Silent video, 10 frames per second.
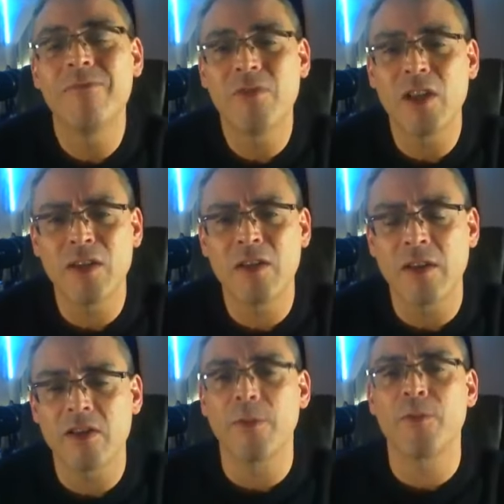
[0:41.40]

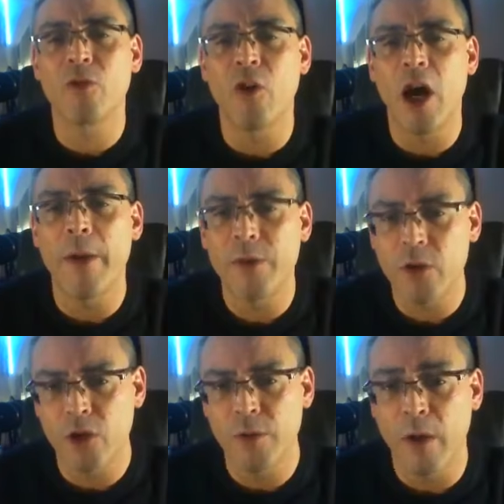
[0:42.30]
just subscribe
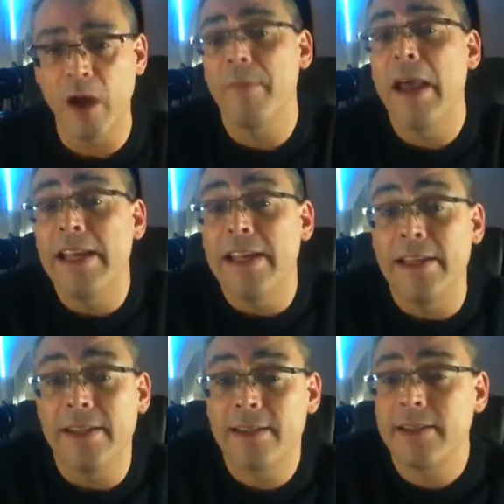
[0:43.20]
to my mailing
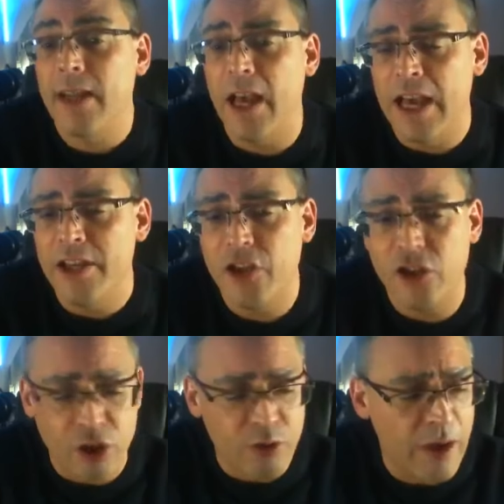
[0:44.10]
list, and you
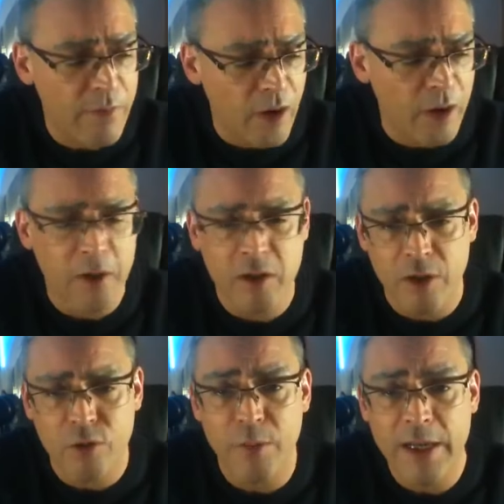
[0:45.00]
can do that via my
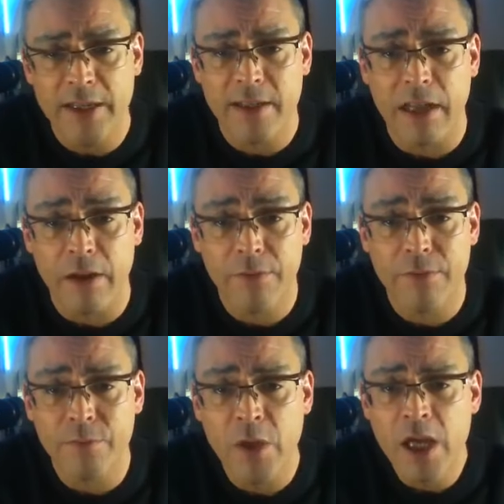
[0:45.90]
social media
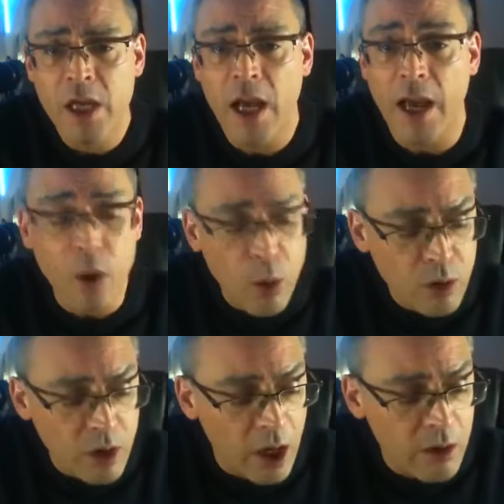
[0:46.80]
stuff. And
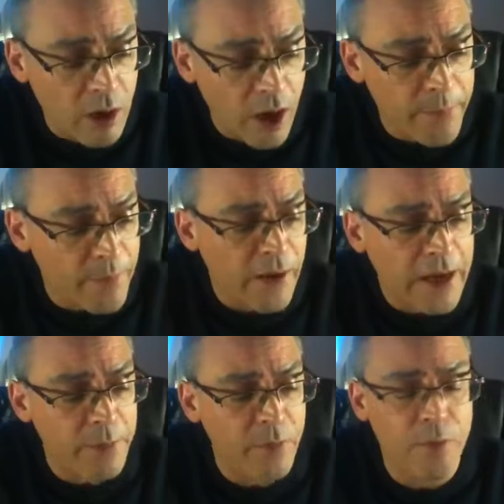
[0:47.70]
also, I'm
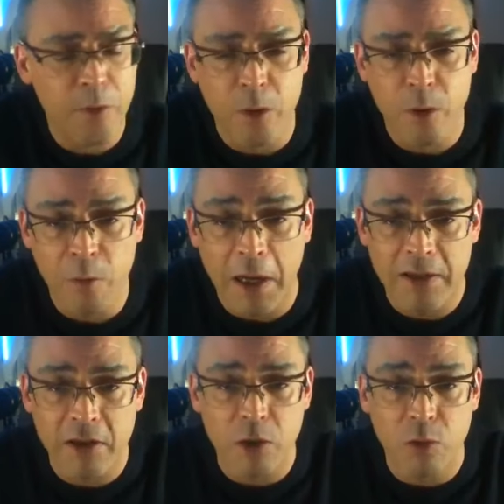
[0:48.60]
available for
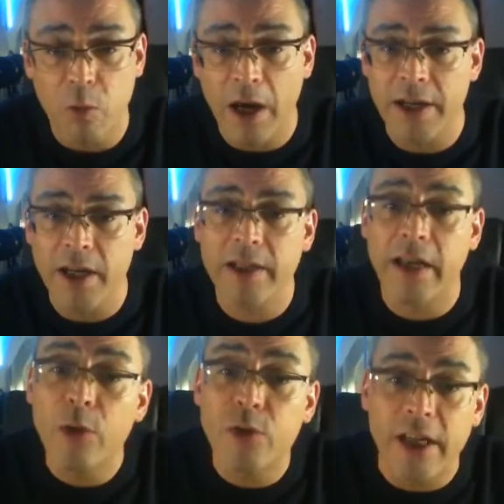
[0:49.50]
one-to-one
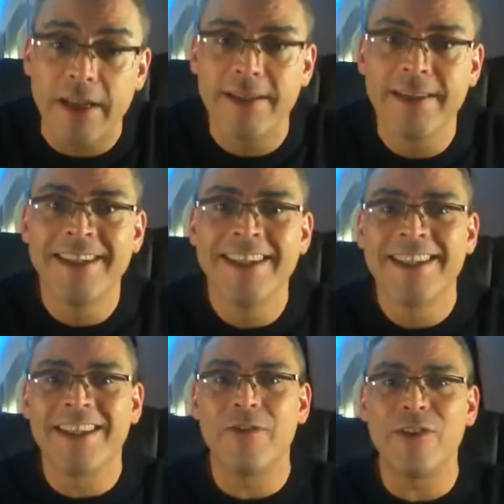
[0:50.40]
coaching.
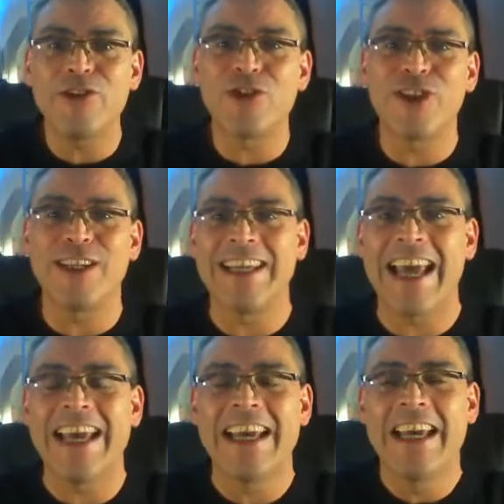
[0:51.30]
So if you're interested in
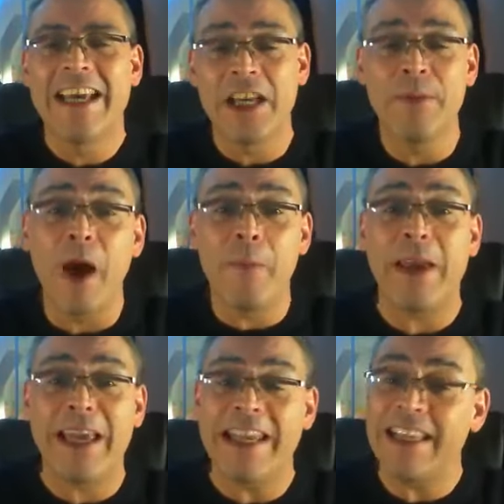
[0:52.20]
that, and you might
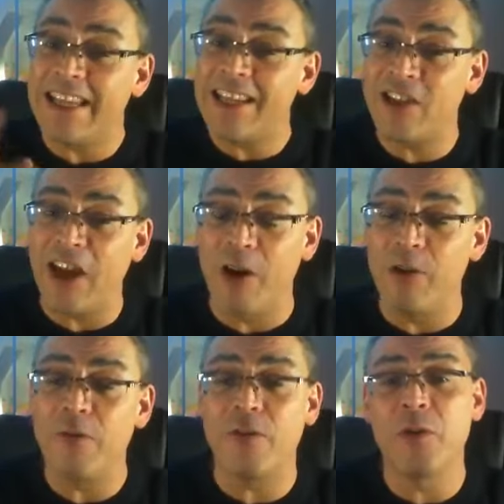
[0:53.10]
be at the end of this show,
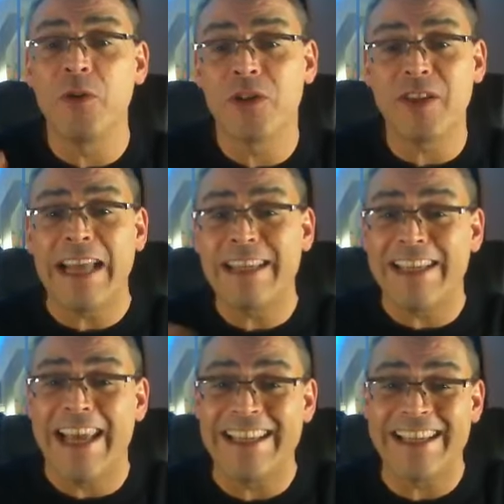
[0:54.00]
if you stay to
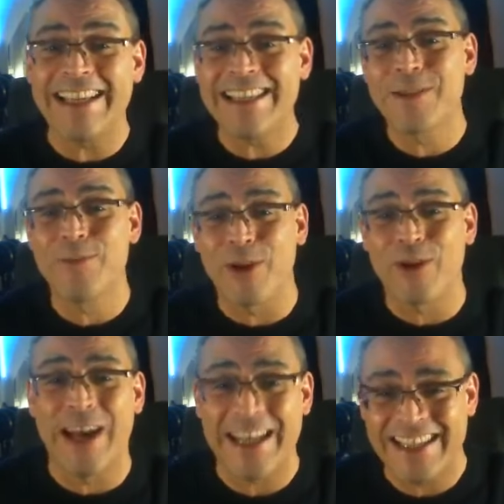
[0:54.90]
the end and listen to what I've
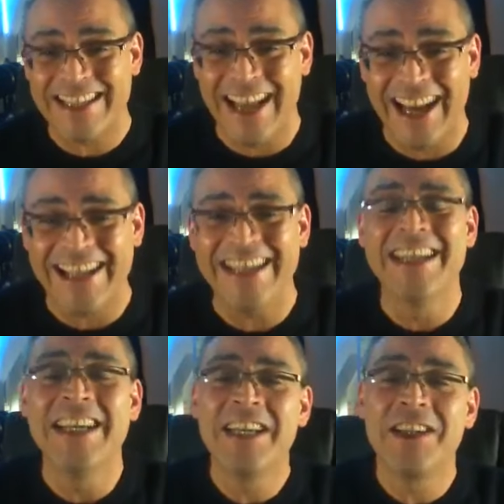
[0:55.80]
got to actually say,
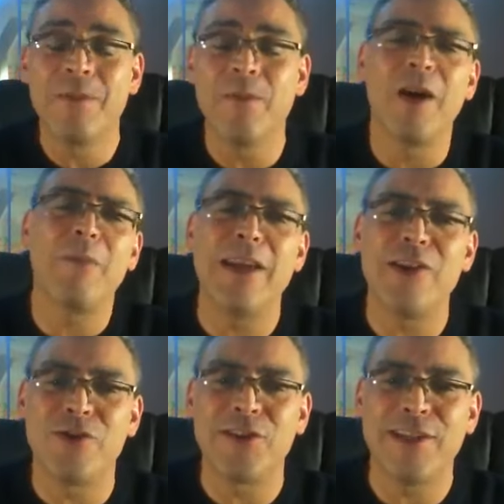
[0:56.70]
you might be
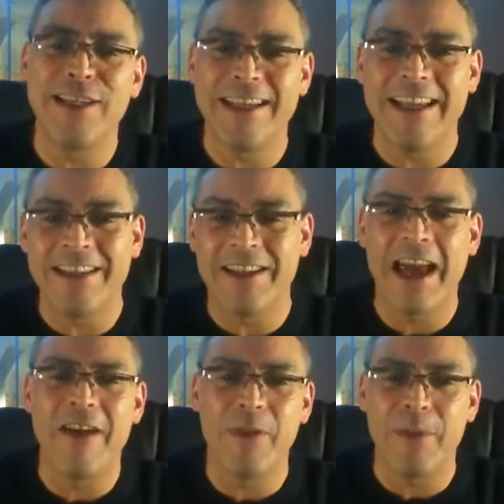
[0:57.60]
interested in
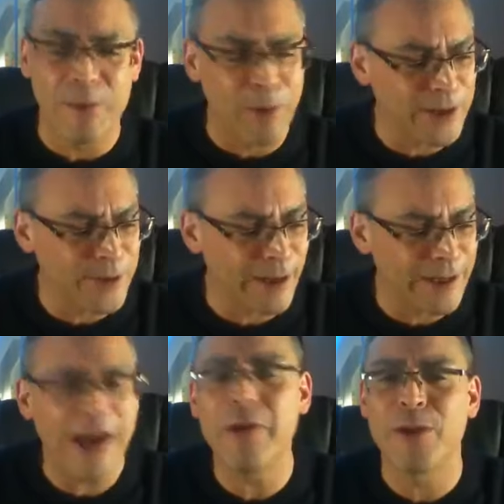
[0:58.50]
having a bit of one-to-one
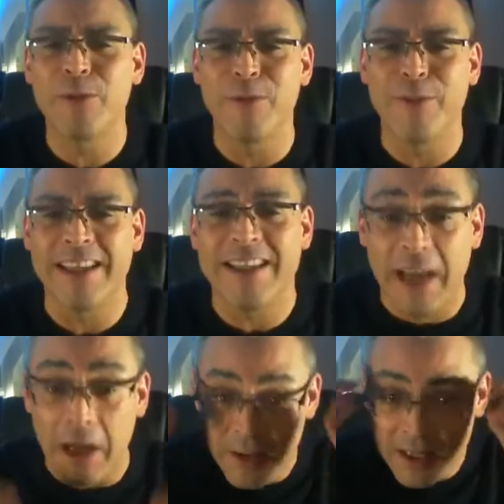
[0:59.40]
coaching with me.
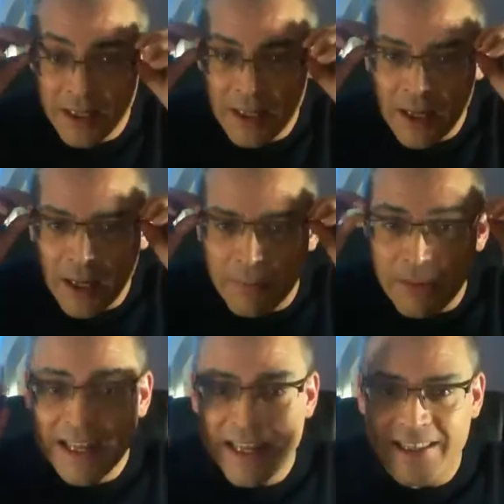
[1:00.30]
So
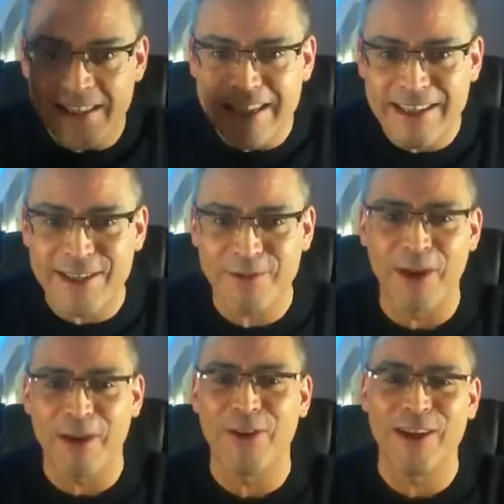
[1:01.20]
please listen to
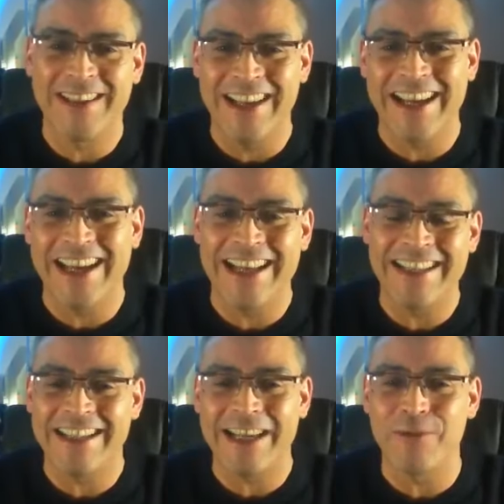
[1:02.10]
what I've got to say
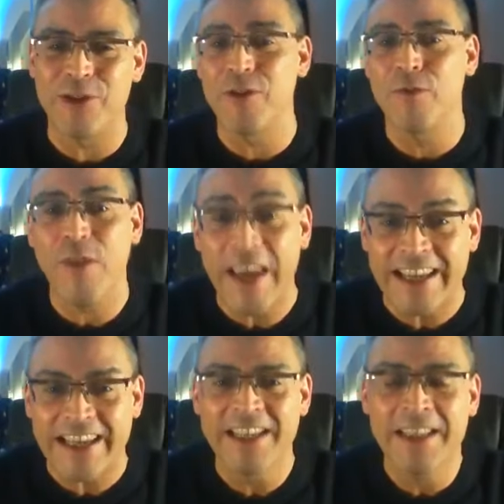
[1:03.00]
and see what you think.